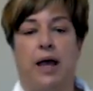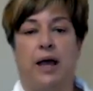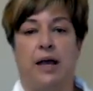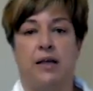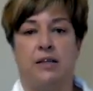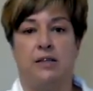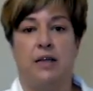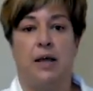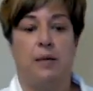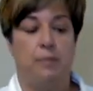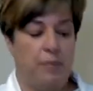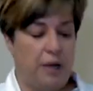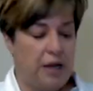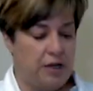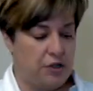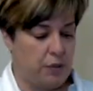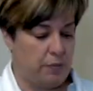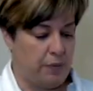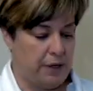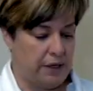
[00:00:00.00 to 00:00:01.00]
as a
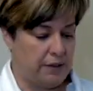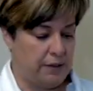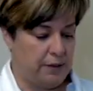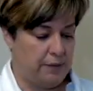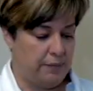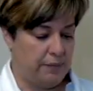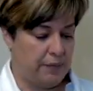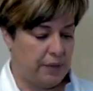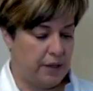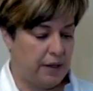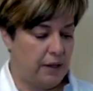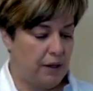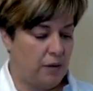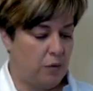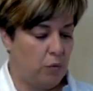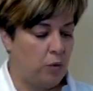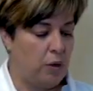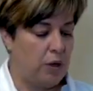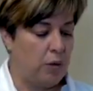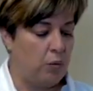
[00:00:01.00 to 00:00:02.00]
measurement.
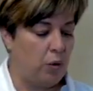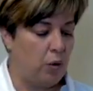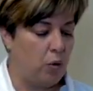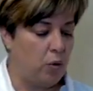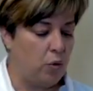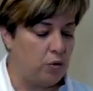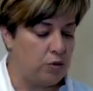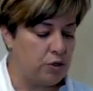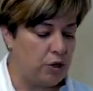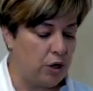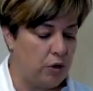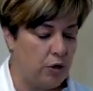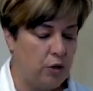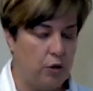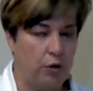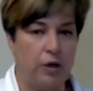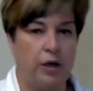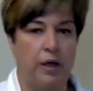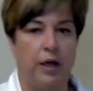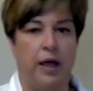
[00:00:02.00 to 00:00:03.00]
We will also
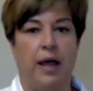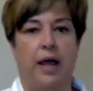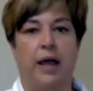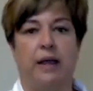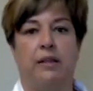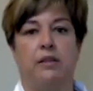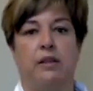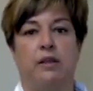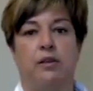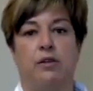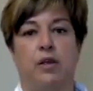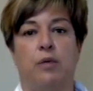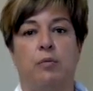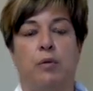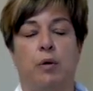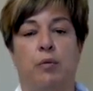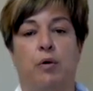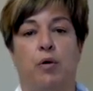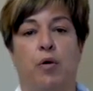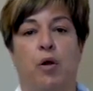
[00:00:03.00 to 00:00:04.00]
look at the
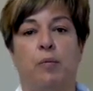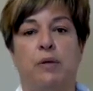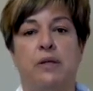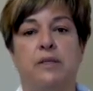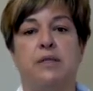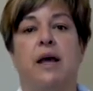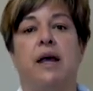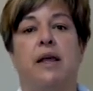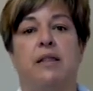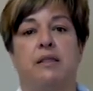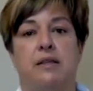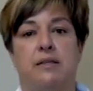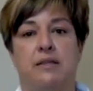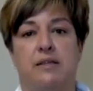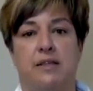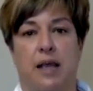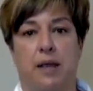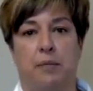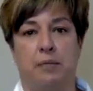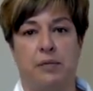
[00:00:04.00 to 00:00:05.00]
thermobarometer at the
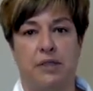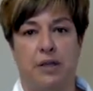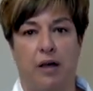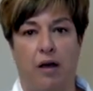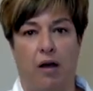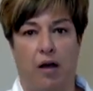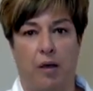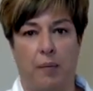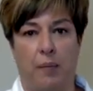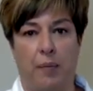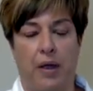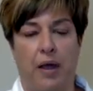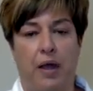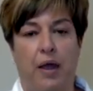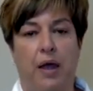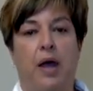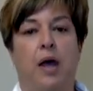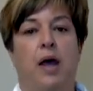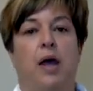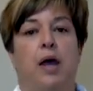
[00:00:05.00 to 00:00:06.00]
same time,
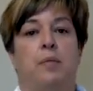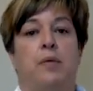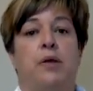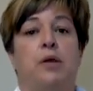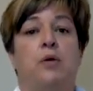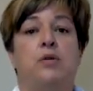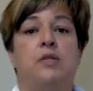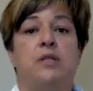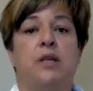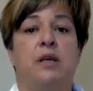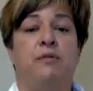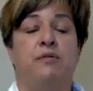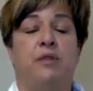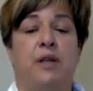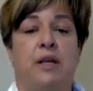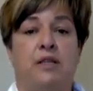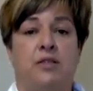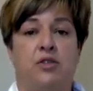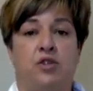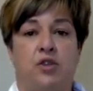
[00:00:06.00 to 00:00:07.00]
because if
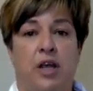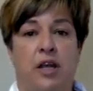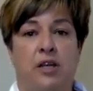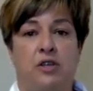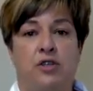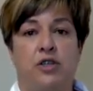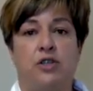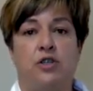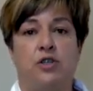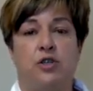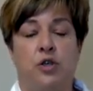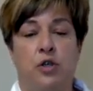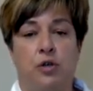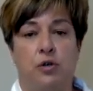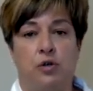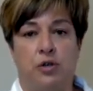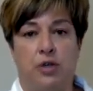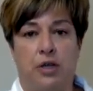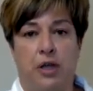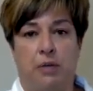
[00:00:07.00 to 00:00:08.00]
there's changes due
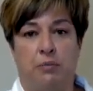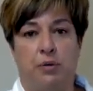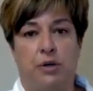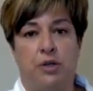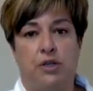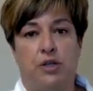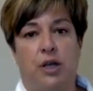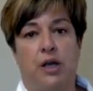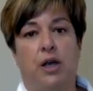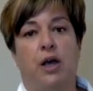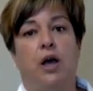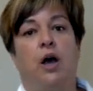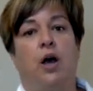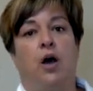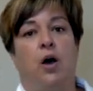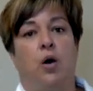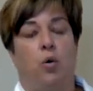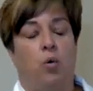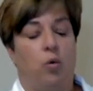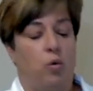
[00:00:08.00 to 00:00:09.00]
to temperature
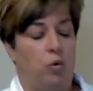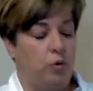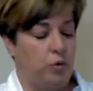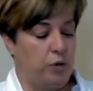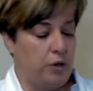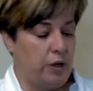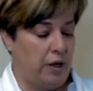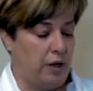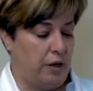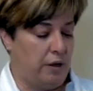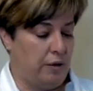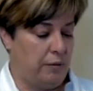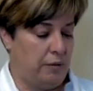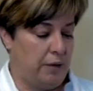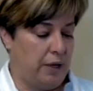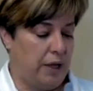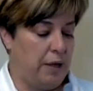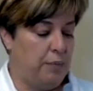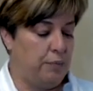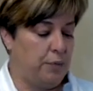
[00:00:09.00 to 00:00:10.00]
or
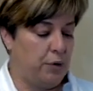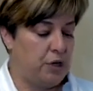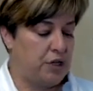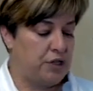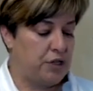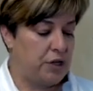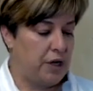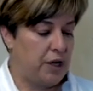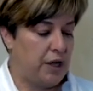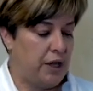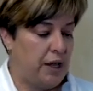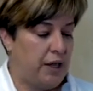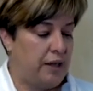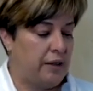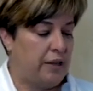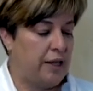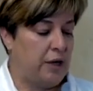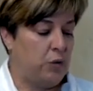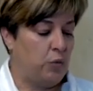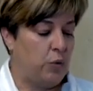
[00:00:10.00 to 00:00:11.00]
air pressure,
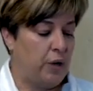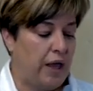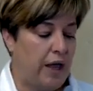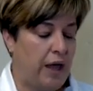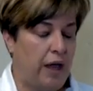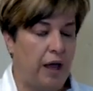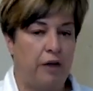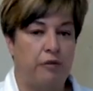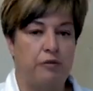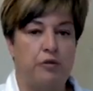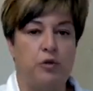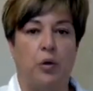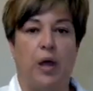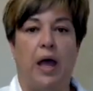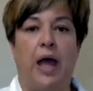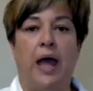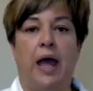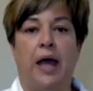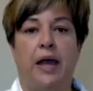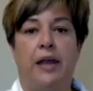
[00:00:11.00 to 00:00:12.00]
then we have to
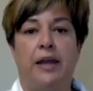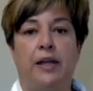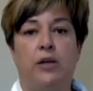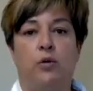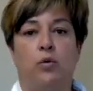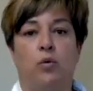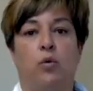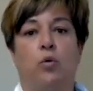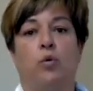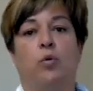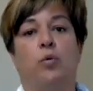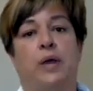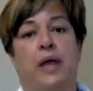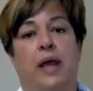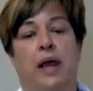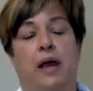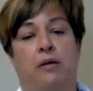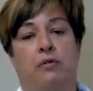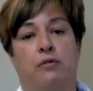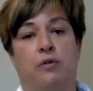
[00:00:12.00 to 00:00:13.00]
add it or we
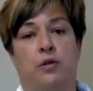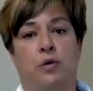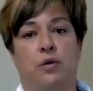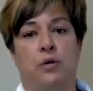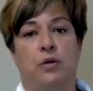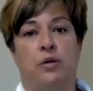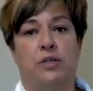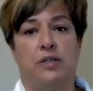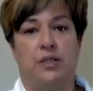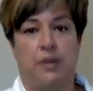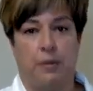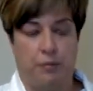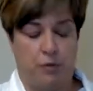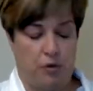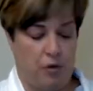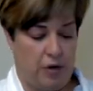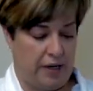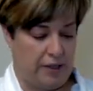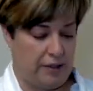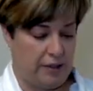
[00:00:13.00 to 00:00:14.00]
have to
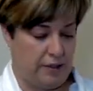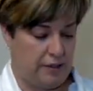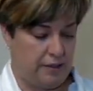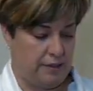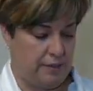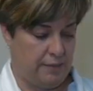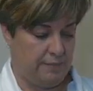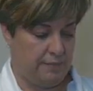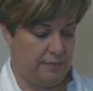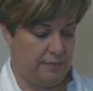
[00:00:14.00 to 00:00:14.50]
subtract it.